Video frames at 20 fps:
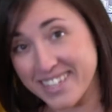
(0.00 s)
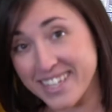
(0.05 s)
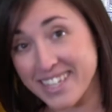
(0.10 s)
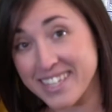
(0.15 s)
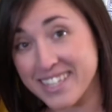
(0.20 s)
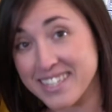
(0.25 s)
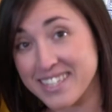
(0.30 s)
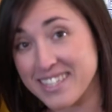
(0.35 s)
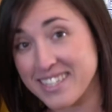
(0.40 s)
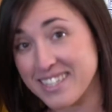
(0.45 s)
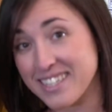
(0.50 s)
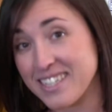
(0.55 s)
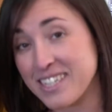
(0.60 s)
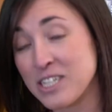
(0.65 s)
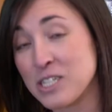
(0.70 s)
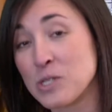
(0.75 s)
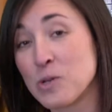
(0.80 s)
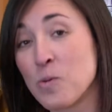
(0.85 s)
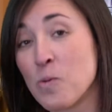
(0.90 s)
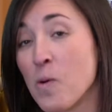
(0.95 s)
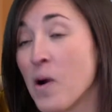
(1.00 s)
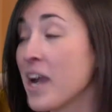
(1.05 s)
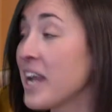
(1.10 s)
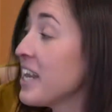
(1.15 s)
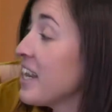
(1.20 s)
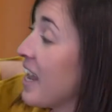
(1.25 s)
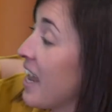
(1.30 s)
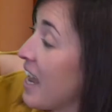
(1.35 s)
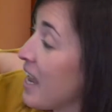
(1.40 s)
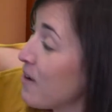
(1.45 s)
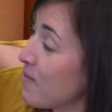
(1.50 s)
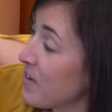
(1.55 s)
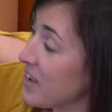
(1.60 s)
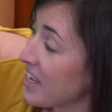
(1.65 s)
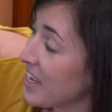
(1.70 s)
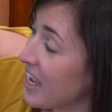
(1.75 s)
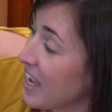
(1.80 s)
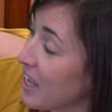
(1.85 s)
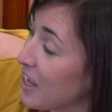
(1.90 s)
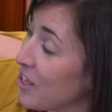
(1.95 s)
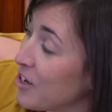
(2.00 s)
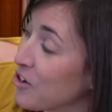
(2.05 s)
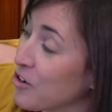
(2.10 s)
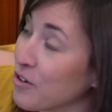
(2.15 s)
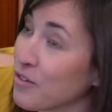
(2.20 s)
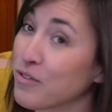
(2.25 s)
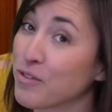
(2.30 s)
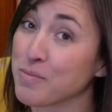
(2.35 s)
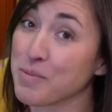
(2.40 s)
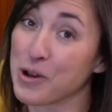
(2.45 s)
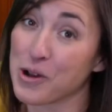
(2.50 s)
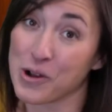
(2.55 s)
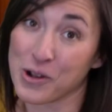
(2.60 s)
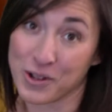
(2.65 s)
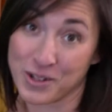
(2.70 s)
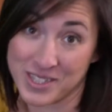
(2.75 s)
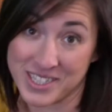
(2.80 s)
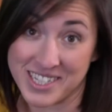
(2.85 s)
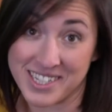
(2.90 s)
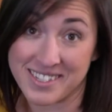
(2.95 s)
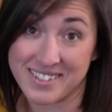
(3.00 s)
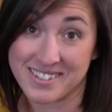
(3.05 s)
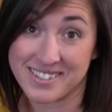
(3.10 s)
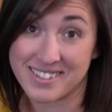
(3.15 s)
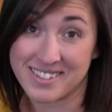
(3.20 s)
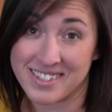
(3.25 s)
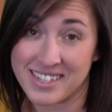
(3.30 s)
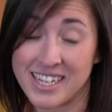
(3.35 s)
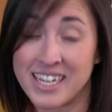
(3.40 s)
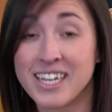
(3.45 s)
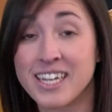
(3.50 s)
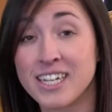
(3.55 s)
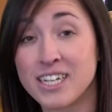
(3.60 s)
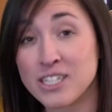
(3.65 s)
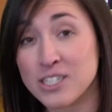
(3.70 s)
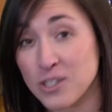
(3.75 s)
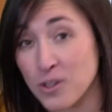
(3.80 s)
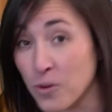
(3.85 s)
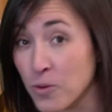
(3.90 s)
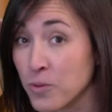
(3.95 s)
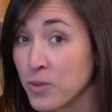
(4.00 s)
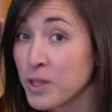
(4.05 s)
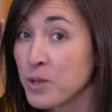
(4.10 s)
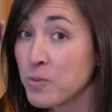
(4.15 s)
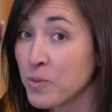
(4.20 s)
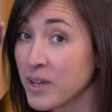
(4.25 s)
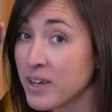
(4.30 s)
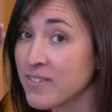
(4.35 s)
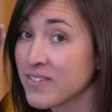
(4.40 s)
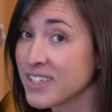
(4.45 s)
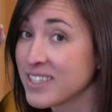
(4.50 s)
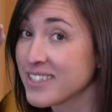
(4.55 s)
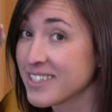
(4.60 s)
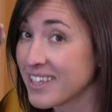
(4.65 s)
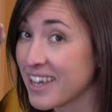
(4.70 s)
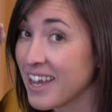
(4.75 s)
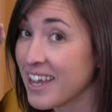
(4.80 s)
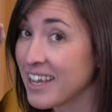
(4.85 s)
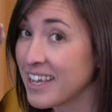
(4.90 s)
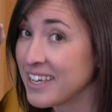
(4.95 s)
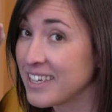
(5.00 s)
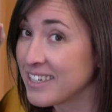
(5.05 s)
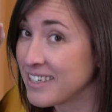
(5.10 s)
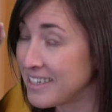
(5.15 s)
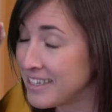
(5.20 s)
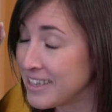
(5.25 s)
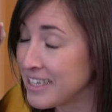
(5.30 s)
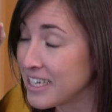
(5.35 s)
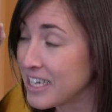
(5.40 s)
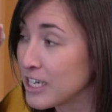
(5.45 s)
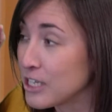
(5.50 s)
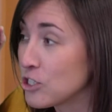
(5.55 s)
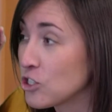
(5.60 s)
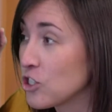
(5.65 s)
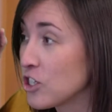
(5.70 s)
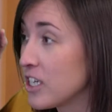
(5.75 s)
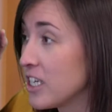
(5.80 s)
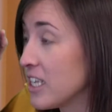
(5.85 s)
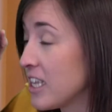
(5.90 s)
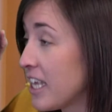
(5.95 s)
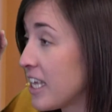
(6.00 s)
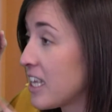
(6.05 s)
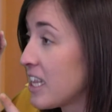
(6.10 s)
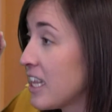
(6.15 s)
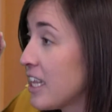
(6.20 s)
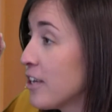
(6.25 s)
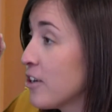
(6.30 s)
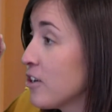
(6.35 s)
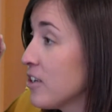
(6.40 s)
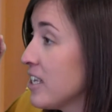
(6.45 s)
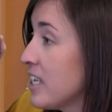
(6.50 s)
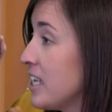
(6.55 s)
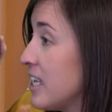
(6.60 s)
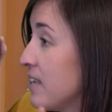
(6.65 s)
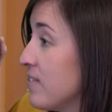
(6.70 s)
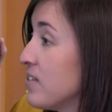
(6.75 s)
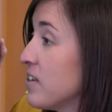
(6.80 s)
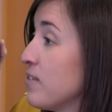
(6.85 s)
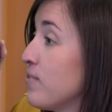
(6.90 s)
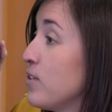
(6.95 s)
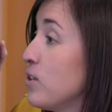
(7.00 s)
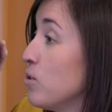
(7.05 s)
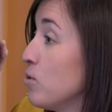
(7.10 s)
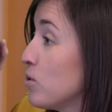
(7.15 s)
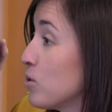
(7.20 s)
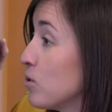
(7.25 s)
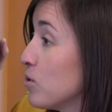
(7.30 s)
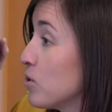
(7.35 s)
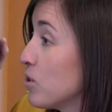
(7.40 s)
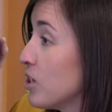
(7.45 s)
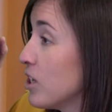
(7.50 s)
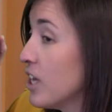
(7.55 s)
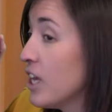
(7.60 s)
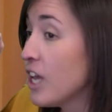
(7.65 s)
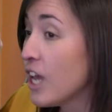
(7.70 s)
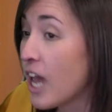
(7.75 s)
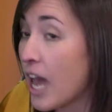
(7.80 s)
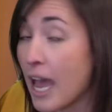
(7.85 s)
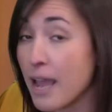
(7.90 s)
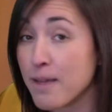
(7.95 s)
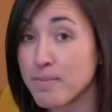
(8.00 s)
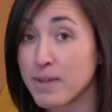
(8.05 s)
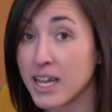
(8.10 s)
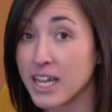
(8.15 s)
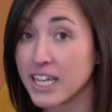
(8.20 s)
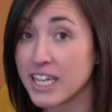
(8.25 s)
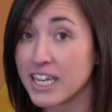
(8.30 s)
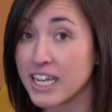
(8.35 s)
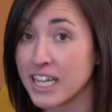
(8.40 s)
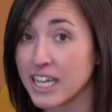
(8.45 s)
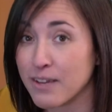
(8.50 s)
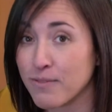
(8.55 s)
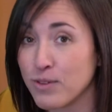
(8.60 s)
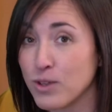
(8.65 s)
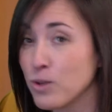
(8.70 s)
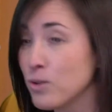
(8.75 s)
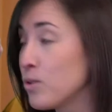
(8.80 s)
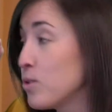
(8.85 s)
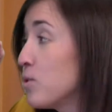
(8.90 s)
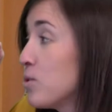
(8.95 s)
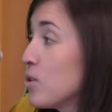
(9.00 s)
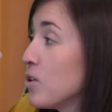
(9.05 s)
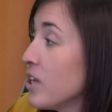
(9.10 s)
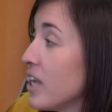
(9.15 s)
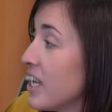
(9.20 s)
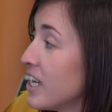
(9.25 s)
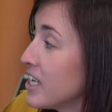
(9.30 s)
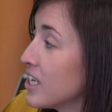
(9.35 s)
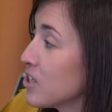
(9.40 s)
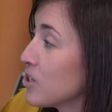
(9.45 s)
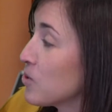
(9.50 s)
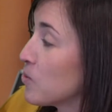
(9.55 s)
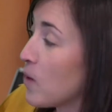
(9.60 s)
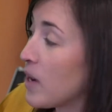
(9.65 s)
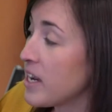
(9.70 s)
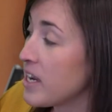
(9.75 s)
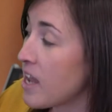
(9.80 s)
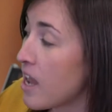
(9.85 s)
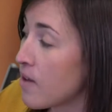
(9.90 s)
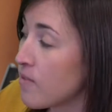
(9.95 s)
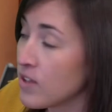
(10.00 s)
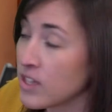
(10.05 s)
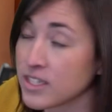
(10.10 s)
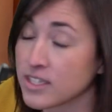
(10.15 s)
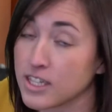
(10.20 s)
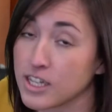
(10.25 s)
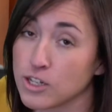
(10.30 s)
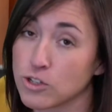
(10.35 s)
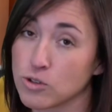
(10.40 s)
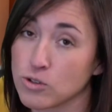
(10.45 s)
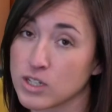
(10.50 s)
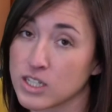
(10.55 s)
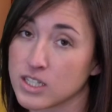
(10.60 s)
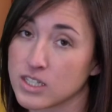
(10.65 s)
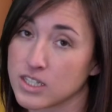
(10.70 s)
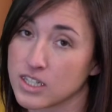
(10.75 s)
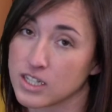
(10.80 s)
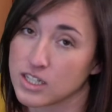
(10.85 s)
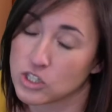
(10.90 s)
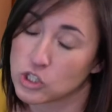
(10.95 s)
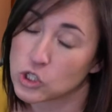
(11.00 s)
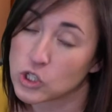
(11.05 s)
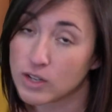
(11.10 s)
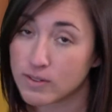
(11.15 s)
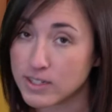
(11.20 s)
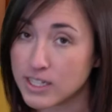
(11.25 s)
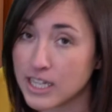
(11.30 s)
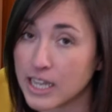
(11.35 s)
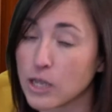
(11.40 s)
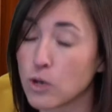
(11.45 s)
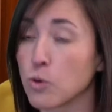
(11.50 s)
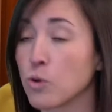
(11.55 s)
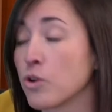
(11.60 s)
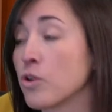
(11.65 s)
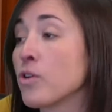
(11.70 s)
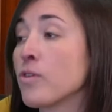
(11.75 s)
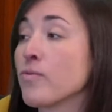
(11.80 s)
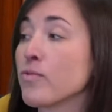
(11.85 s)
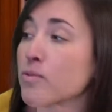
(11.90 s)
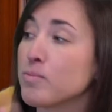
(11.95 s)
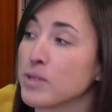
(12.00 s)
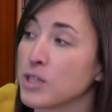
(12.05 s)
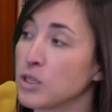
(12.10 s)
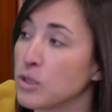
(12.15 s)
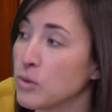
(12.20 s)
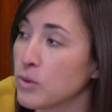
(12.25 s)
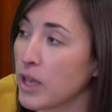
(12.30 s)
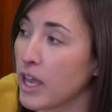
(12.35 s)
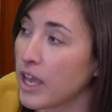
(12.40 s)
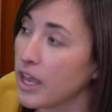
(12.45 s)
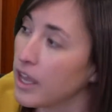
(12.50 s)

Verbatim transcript: kids, is a wine advent calendar from Aldi's. It's the only one of its kind in the country. Like literally, even if you Google, I'm not kidding, if you Google any other wine advents, they don't exist. You have to like order them from the UK,